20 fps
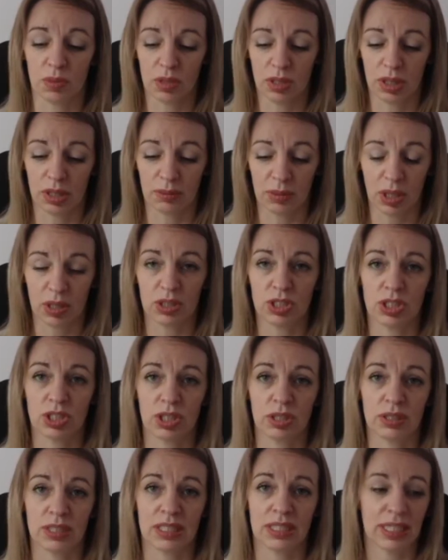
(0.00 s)
I'm going to
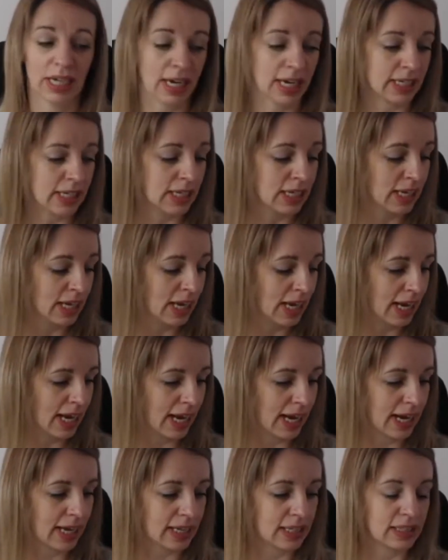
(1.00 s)
show today
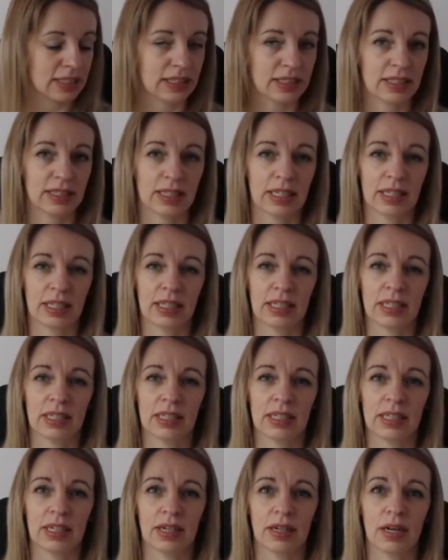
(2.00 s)
and
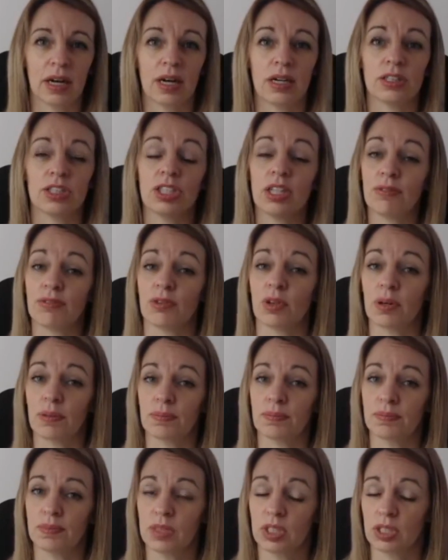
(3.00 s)
the chevron
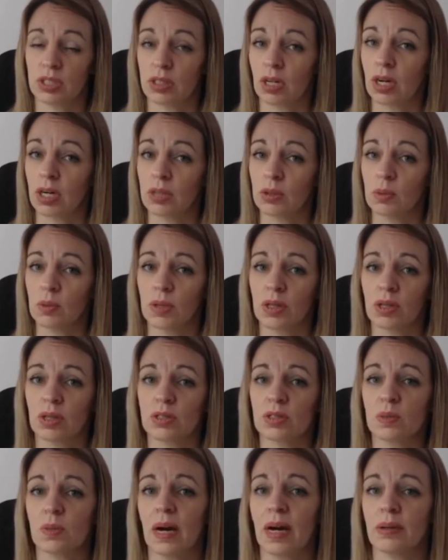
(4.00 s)
style one
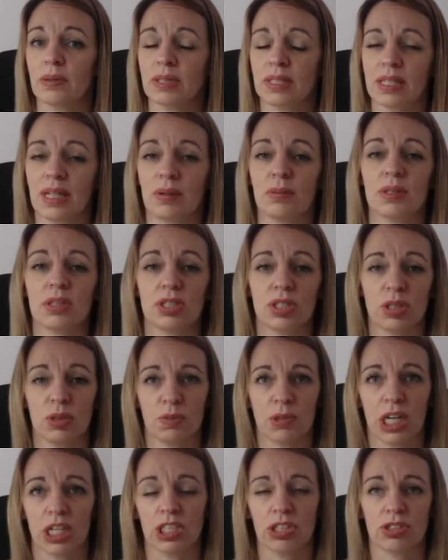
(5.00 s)
as well. So they were the two
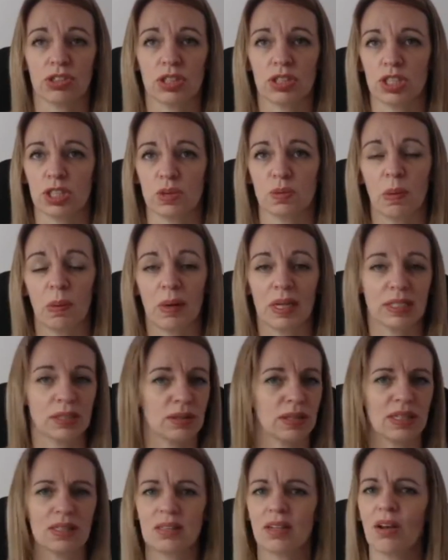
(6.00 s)
braid structures we went to.
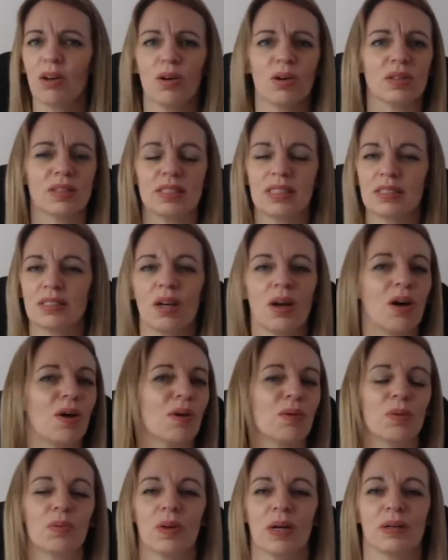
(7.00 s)
There's lots, there's a
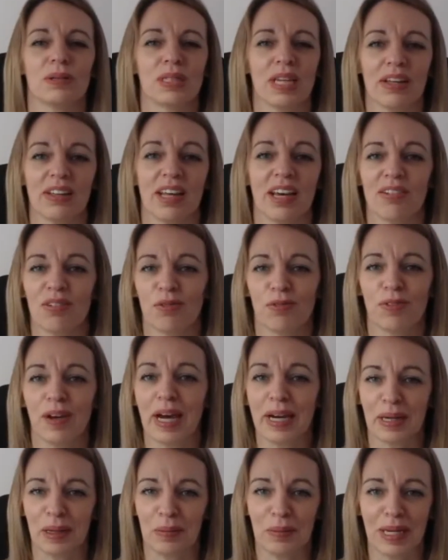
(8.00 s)
whole world out there in
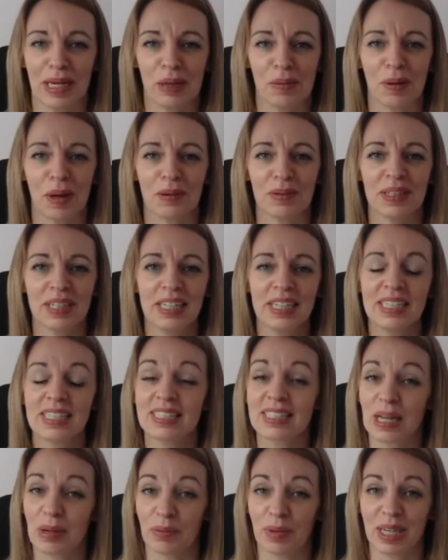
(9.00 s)
Flat Kumihimo,
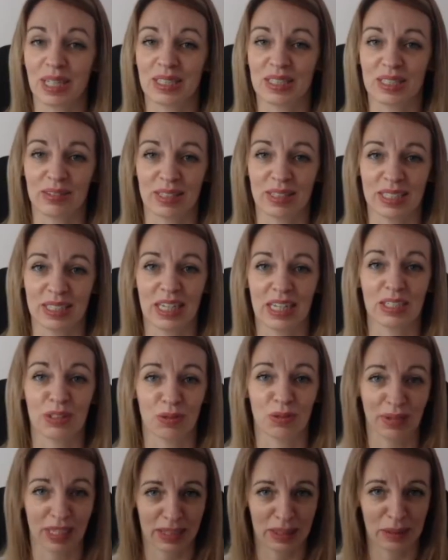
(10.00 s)
same way as there is in
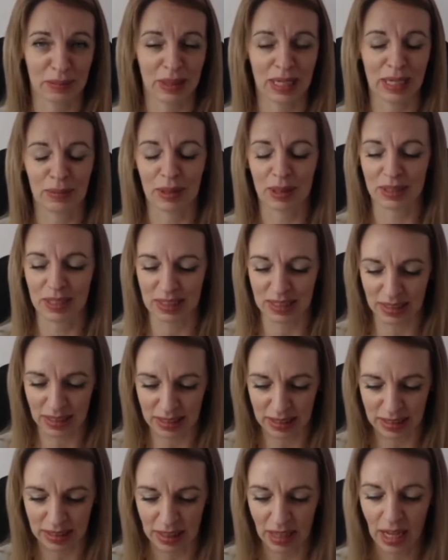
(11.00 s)
your round Kumihimo
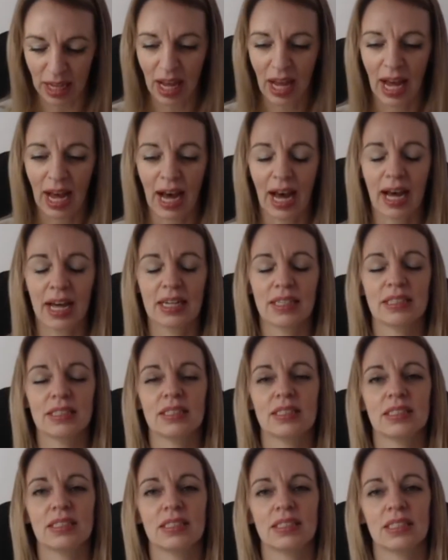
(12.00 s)
designs.
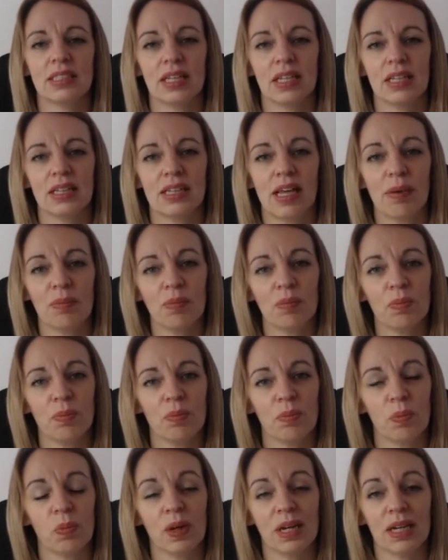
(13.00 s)
And
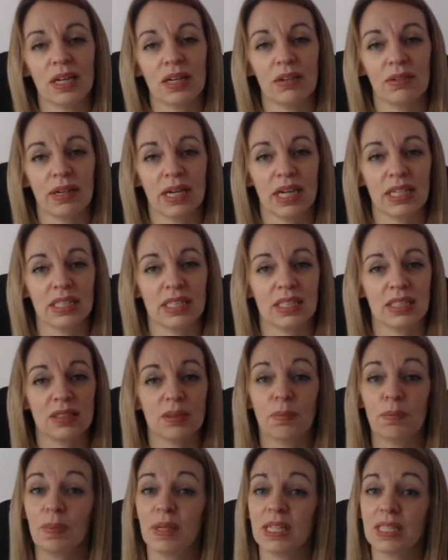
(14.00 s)
then we created
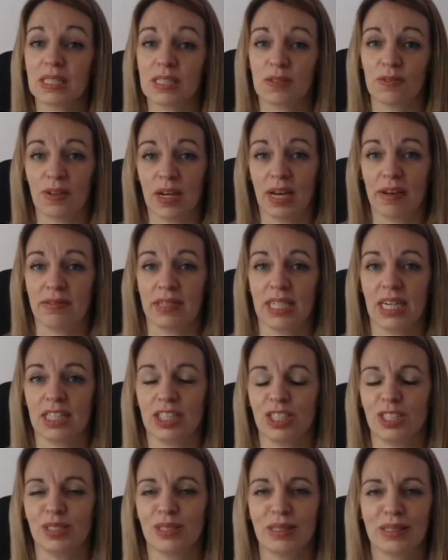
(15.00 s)
some beaded
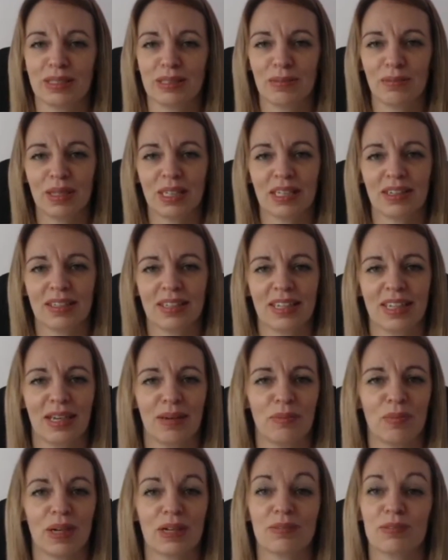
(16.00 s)
variations. So it's something I
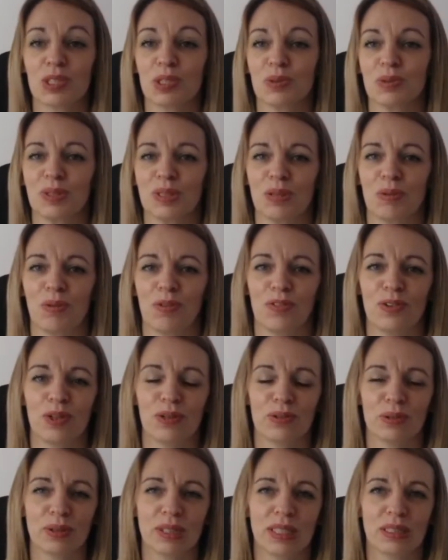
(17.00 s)
keep, when I've taught it before,
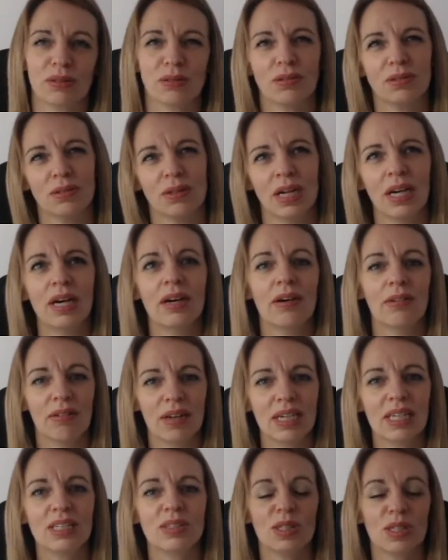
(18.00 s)
I've always said, oh,
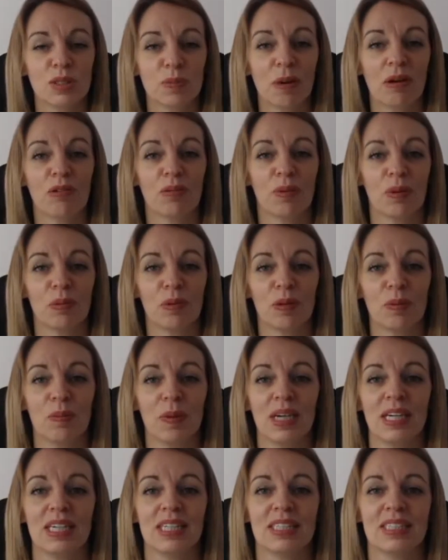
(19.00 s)
we need to experiment with
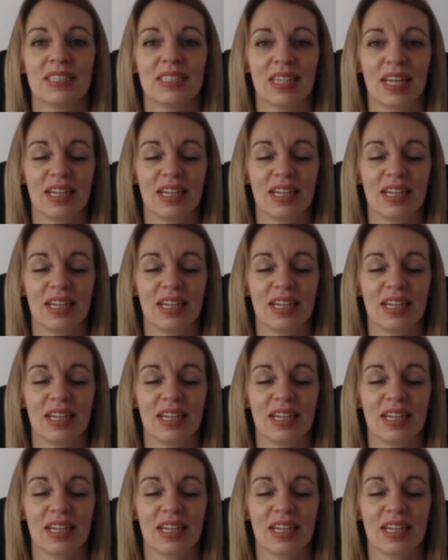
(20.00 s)
beads.